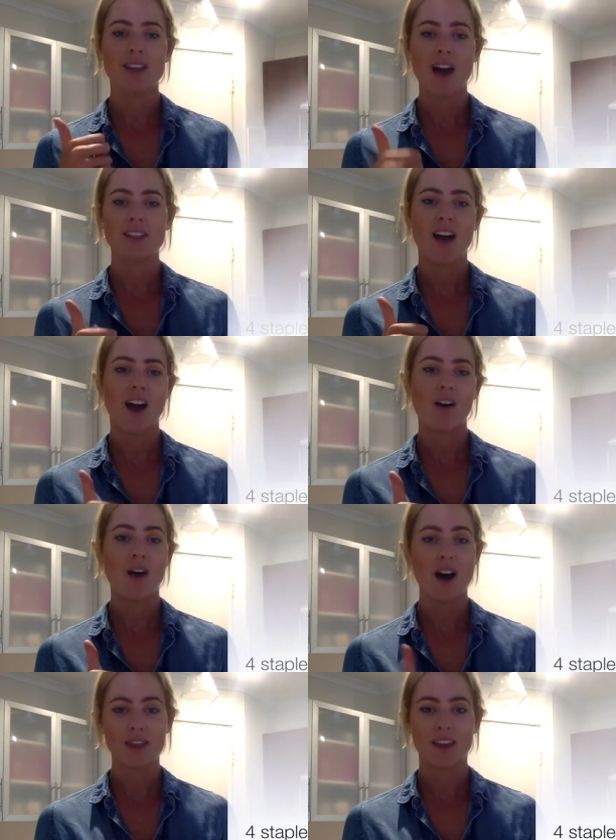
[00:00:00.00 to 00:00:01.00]
That is how
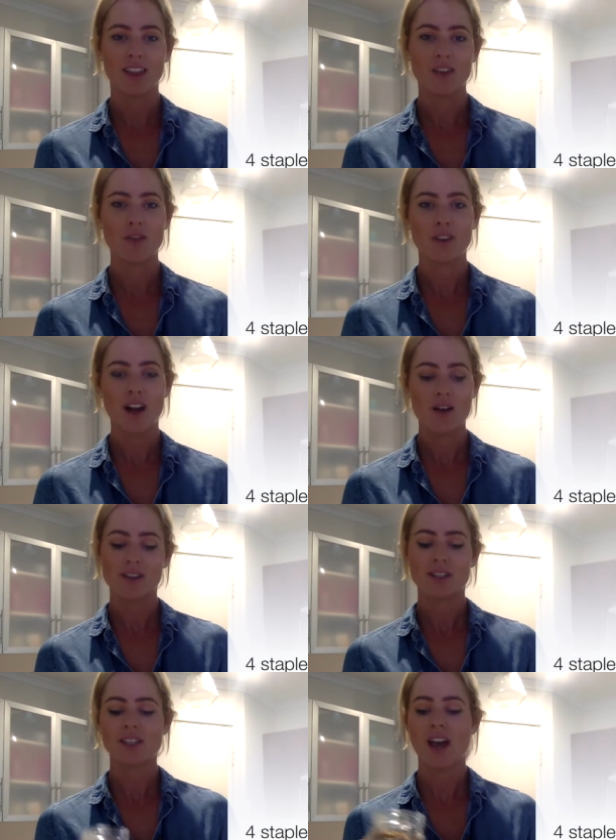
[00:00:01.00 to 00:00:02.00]
I think the overnight
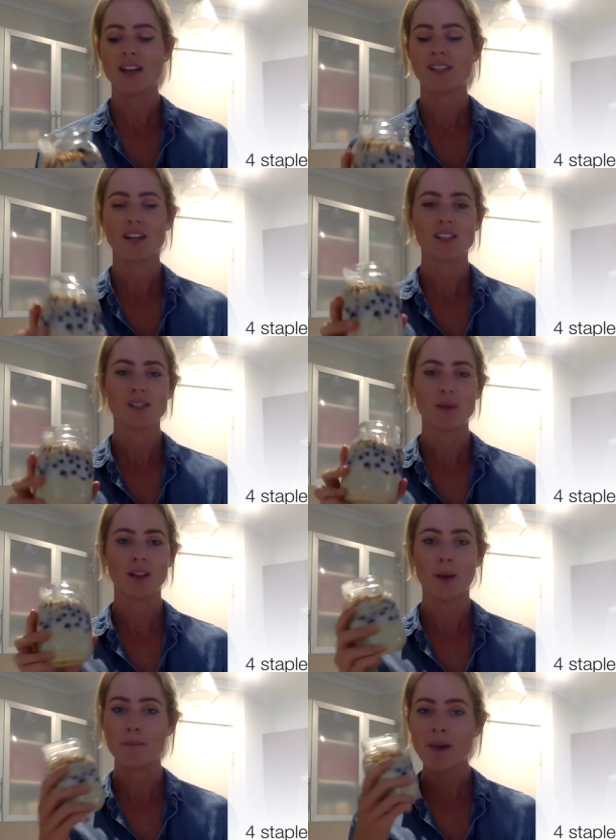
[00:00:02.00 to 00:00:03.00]
oats taste and smell
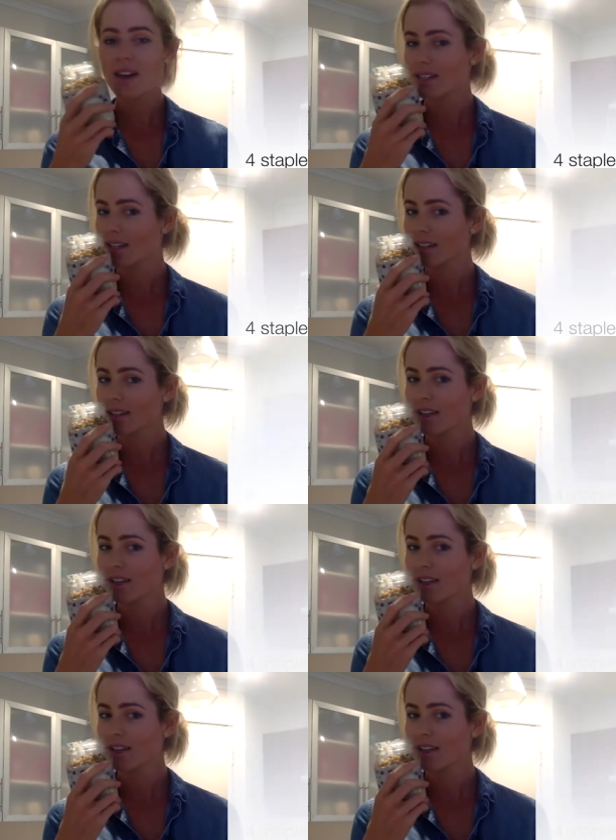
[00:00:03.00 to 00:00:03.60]
amazing.